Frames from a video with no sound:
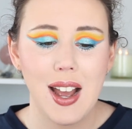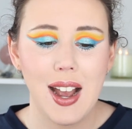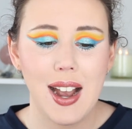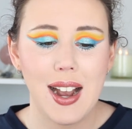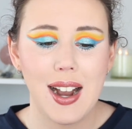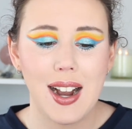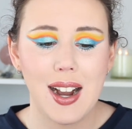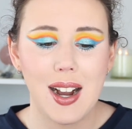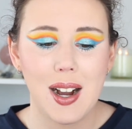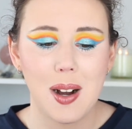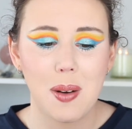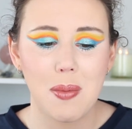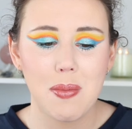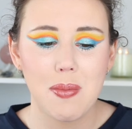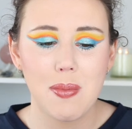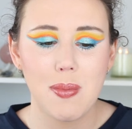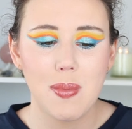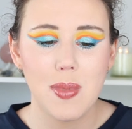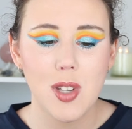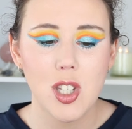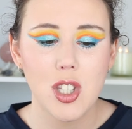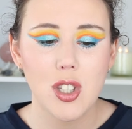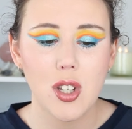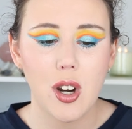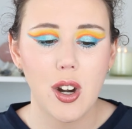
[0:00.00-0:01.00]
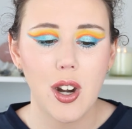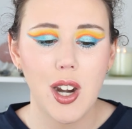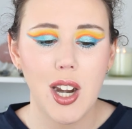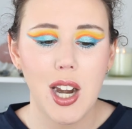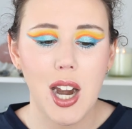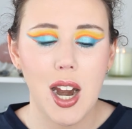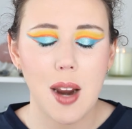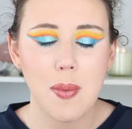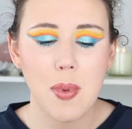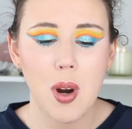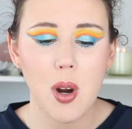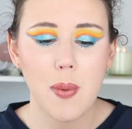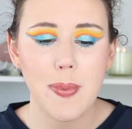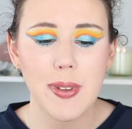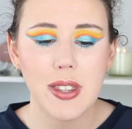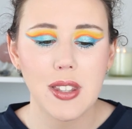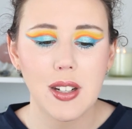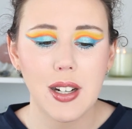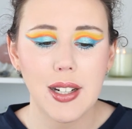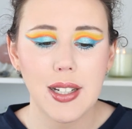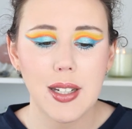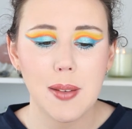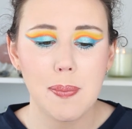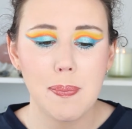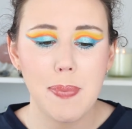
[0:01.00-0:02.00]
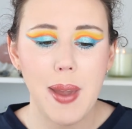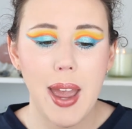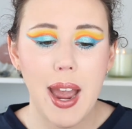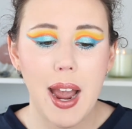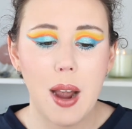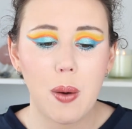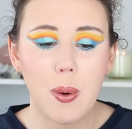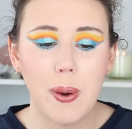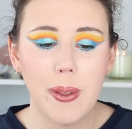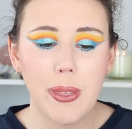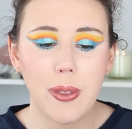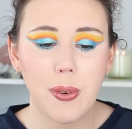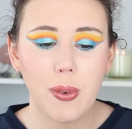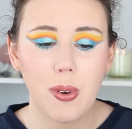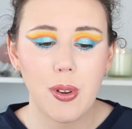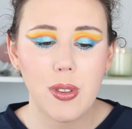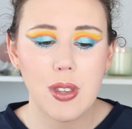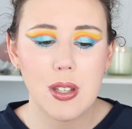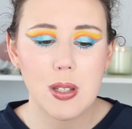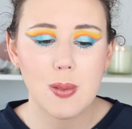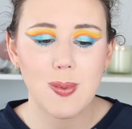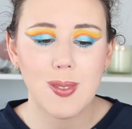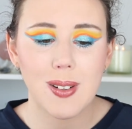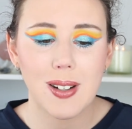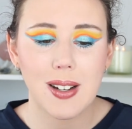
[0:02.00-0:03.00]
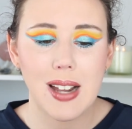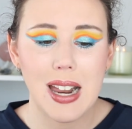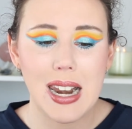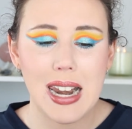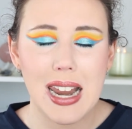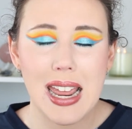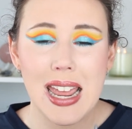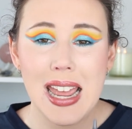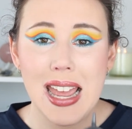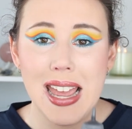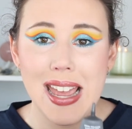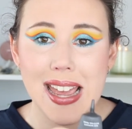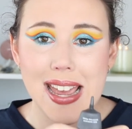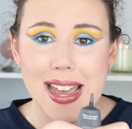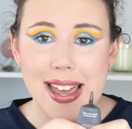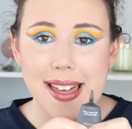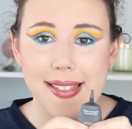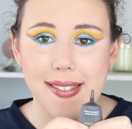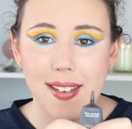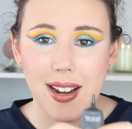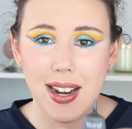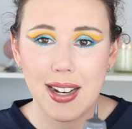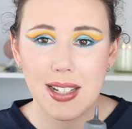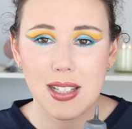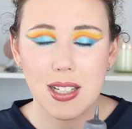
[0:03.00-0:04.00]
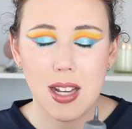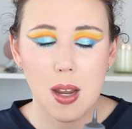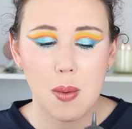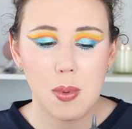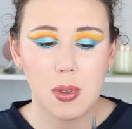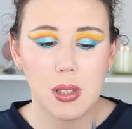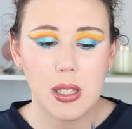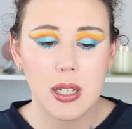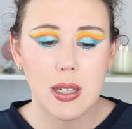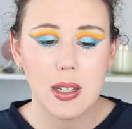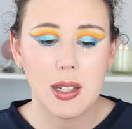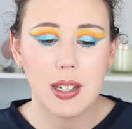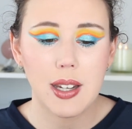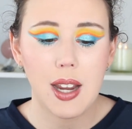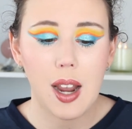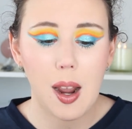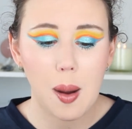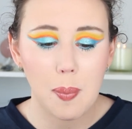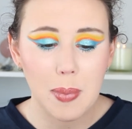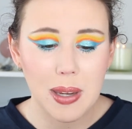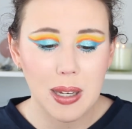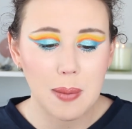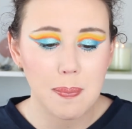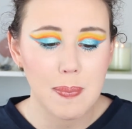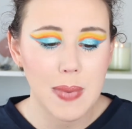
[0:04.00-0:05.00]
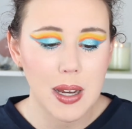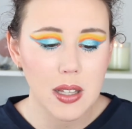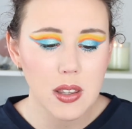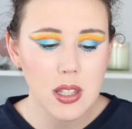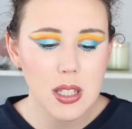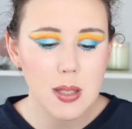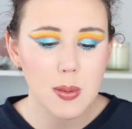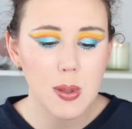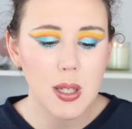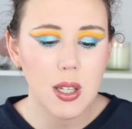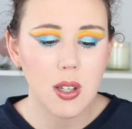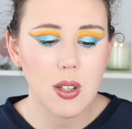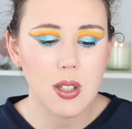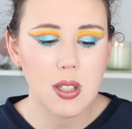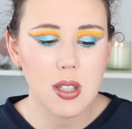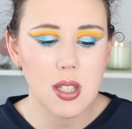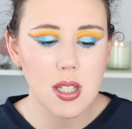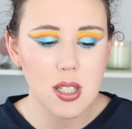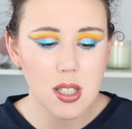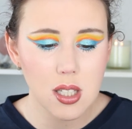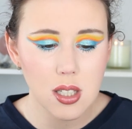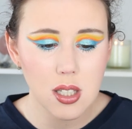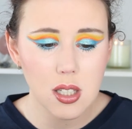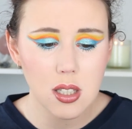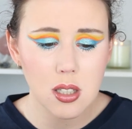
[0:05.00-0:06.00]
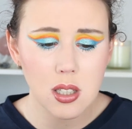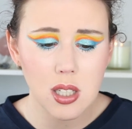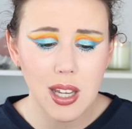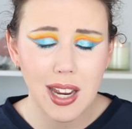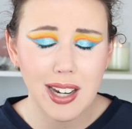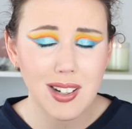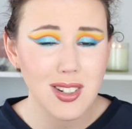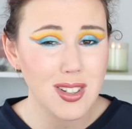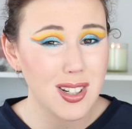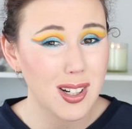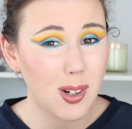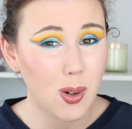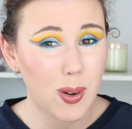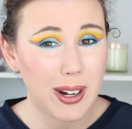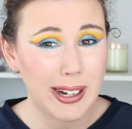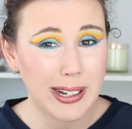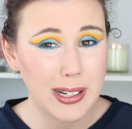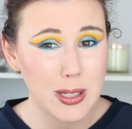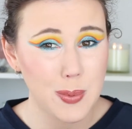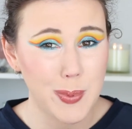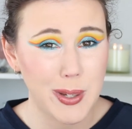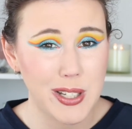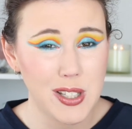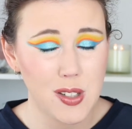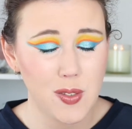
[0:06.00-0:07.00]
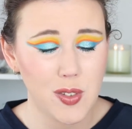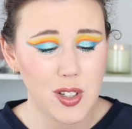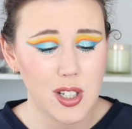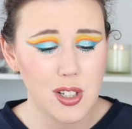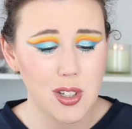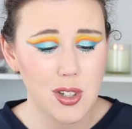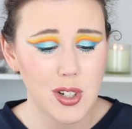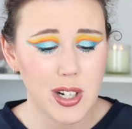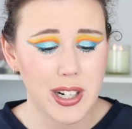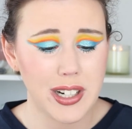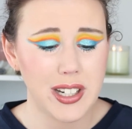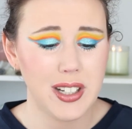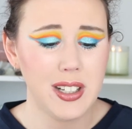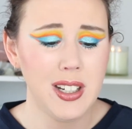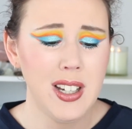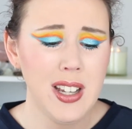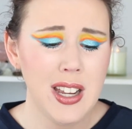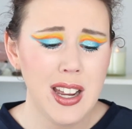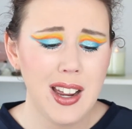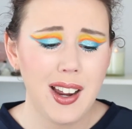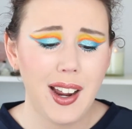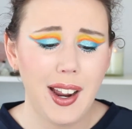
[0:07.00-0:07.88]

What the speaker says: So I'm hoping that I can power through this one in the next couple of coming months, because this is actually quite expensive in Australia.